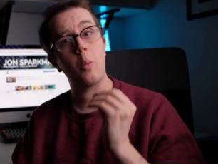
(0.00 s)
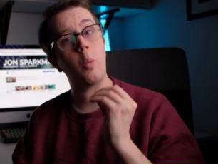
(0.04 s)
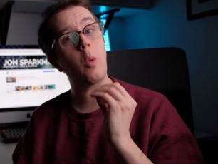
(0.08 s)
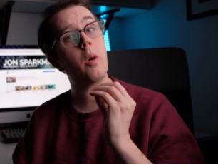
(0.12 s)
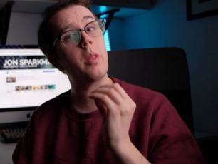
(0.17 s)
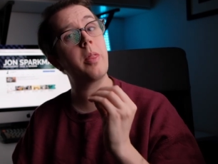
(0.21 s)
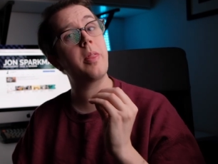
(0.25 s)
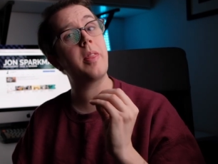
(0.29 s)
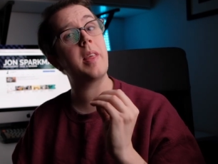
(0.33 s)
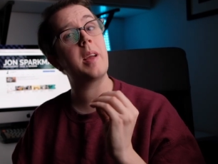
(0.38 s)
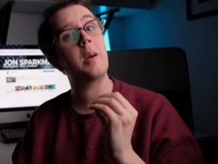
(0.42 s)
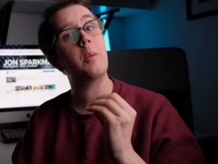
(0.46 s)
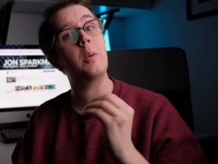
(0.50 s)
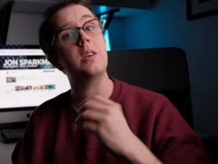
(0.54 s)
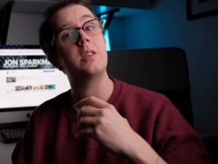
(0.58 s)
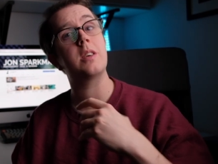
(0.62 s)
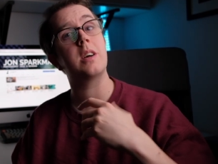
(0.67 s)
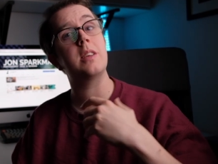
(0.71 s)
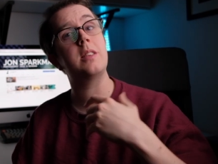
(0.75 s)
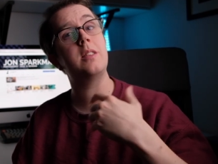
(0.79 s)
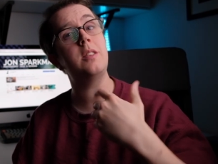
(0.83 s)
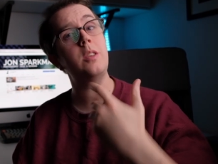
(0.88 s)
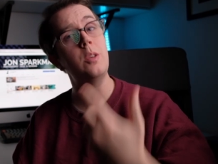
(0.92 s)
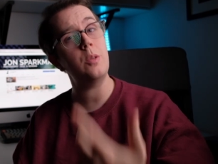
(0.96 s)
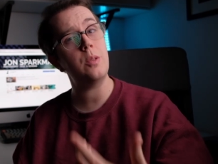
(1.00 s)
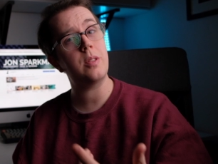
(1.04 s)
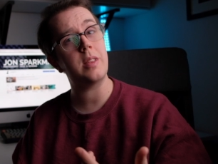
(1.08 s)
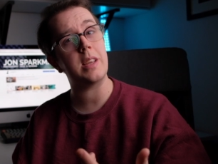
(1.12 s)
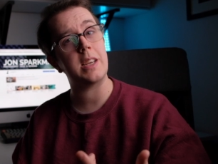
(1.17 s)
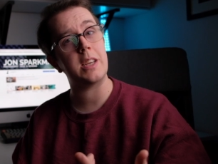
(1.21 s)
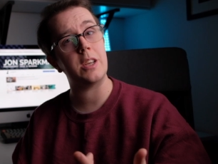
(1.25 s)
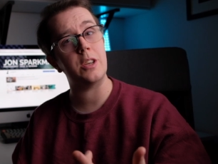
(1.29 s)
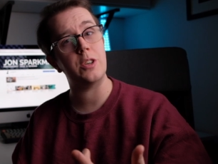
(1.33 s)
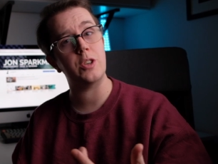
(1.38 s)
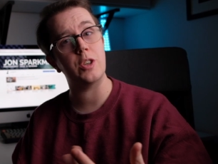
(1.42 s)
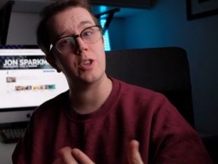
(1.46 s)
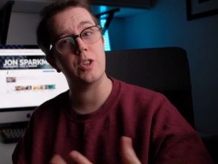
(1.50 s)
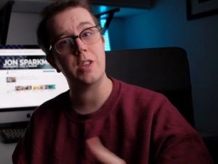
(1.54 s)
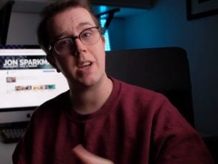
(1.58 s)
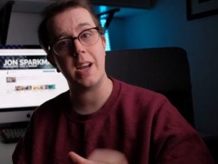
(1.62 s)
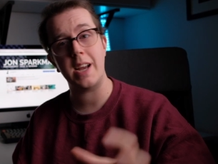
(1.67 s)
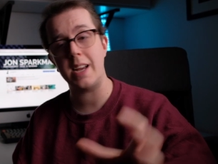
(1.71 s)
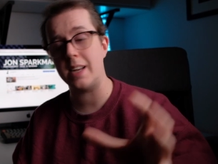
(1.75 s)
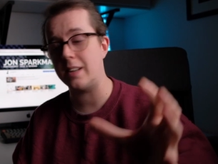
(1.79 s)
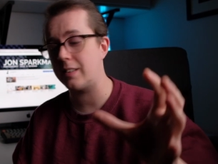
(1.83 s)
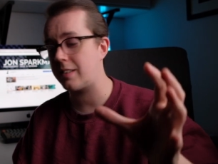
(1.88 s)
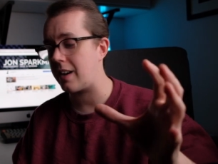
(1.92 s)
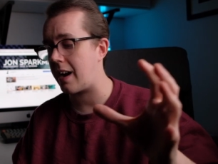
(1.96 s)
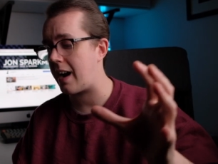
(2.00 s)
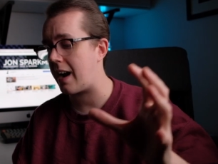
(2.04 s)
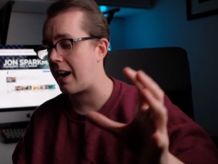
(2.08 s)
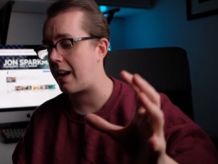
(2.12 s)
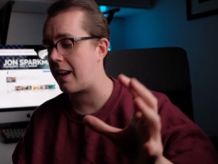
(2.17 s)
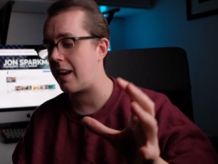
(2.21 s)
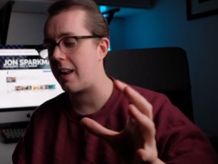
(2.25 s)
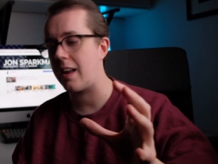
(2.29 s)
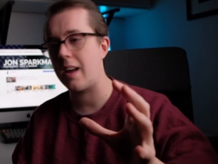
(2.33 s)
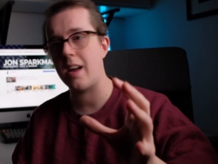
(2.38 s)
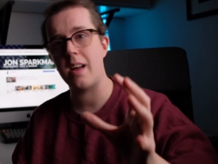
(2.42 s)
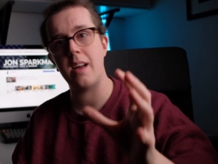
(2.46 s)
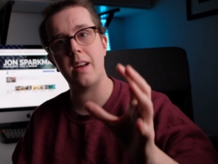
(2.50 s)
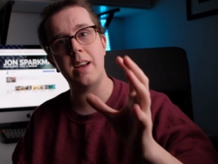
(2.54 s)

One thing which I do think you should change and